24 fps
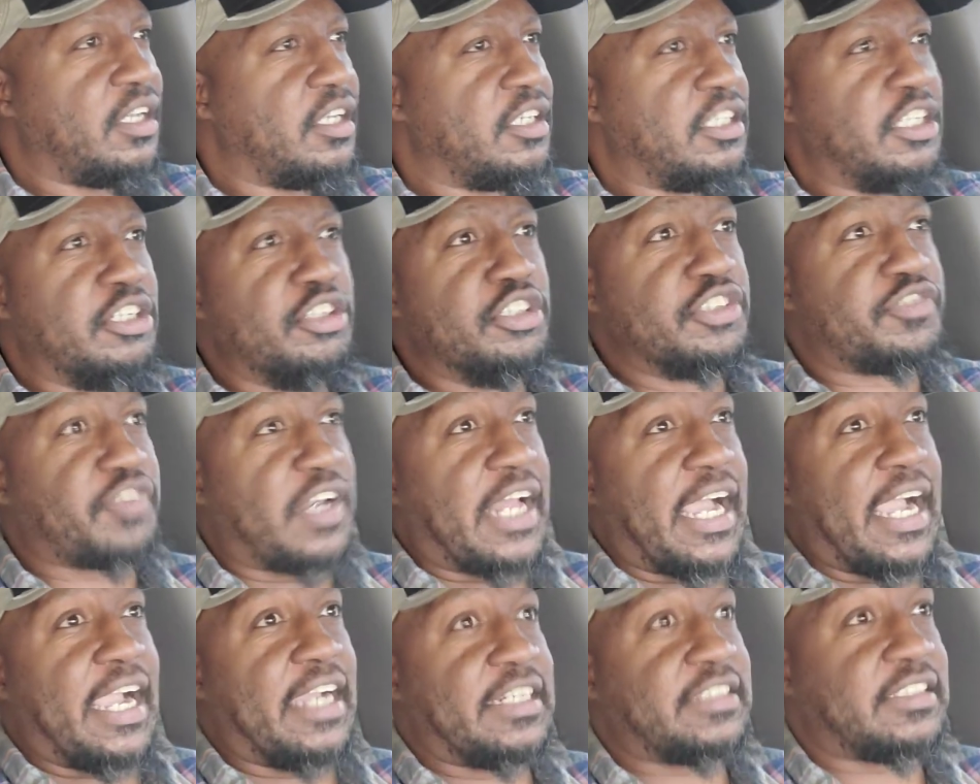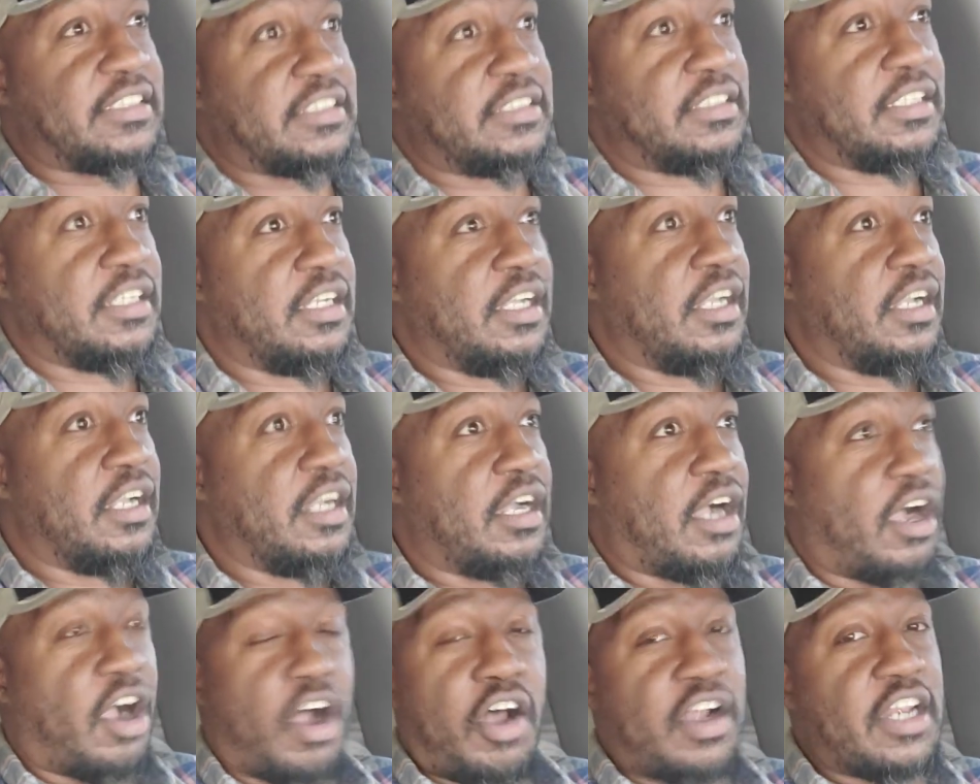Newsflash,
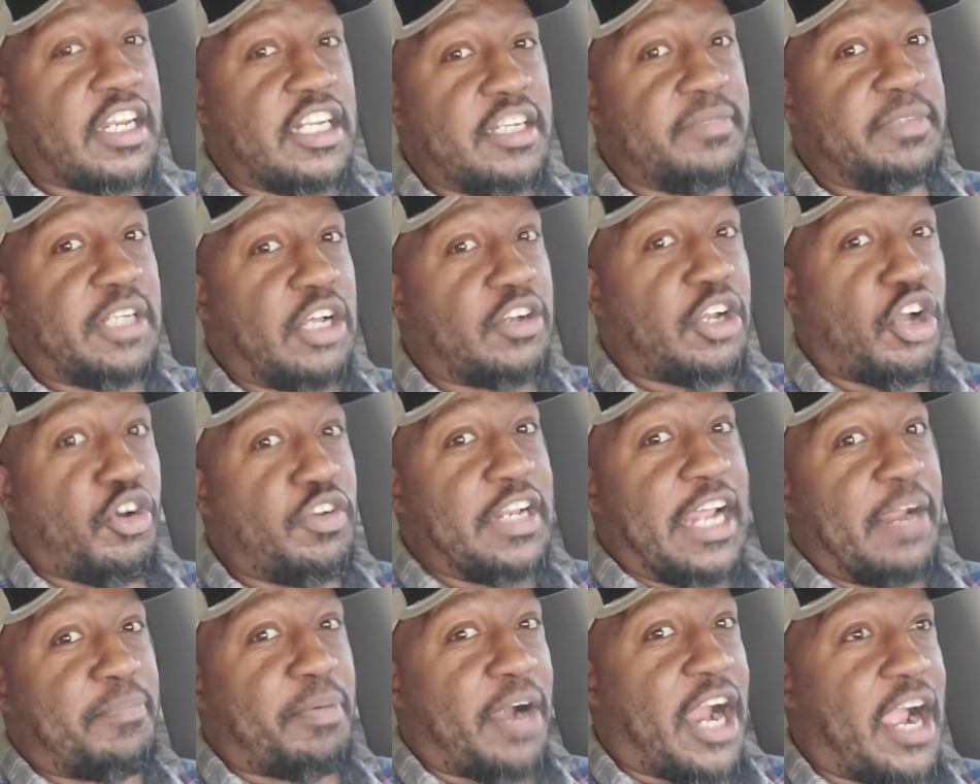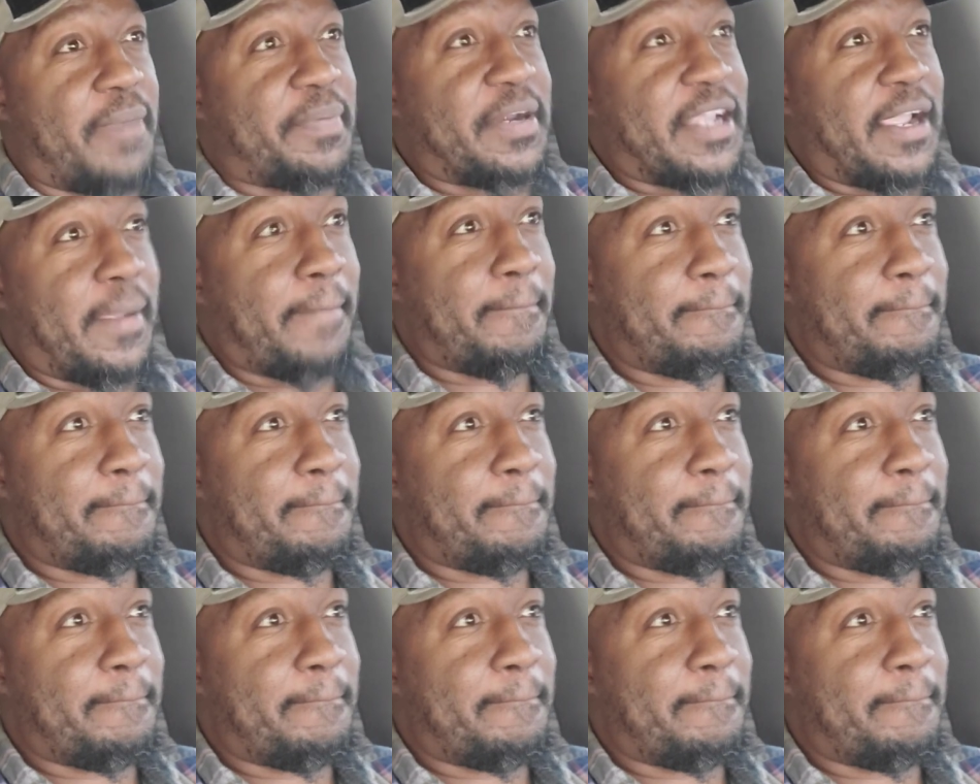all of them don't own that property.